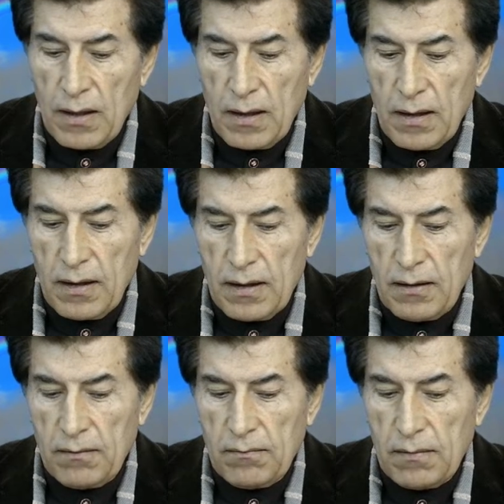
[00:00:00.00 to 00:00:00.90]

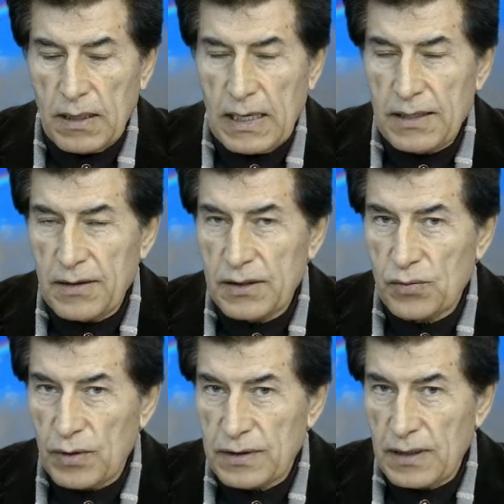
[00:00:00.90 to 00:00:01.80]
Um, and this
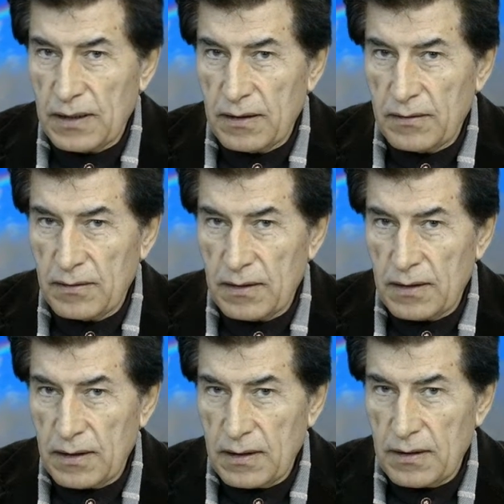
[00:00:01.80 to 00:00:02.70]
was kind of
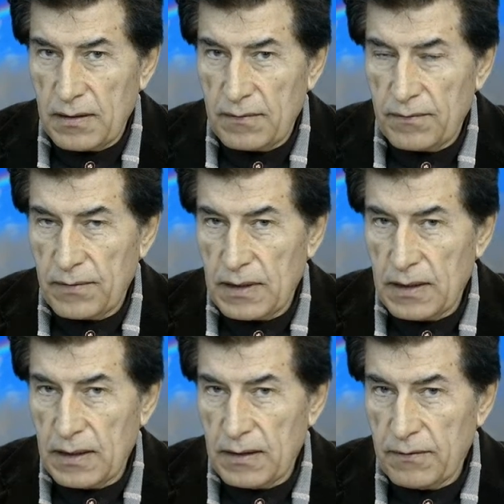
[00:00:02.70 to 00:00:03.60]

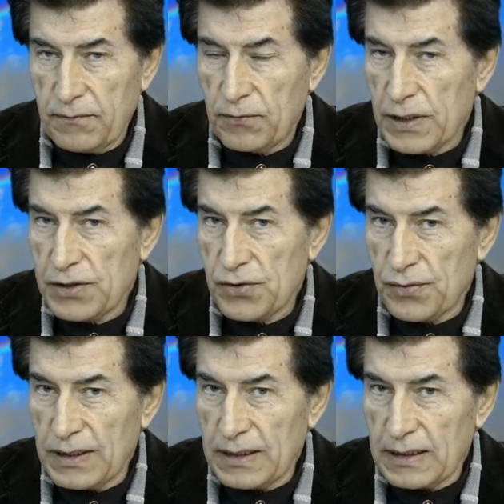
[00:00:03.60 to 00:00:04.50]
a uh,
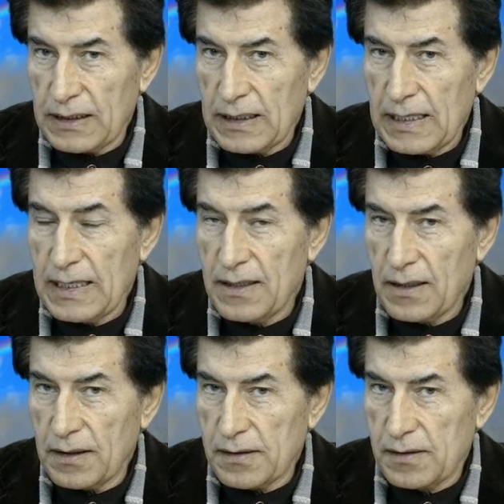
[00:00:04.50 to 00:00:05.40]
frustrating,
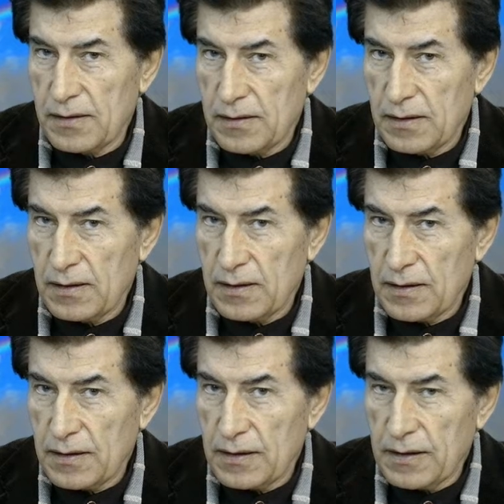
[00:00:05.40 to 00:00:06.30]
endless
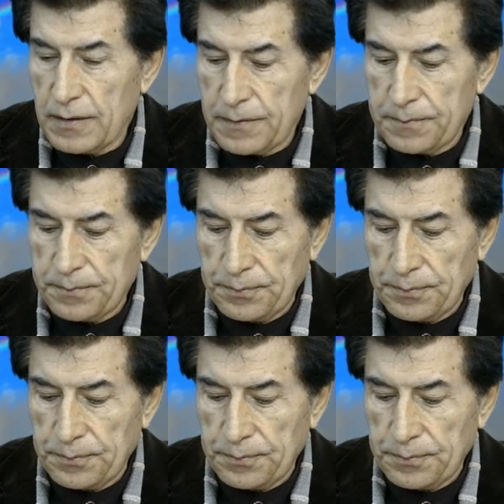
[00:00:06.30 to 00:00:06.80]
um,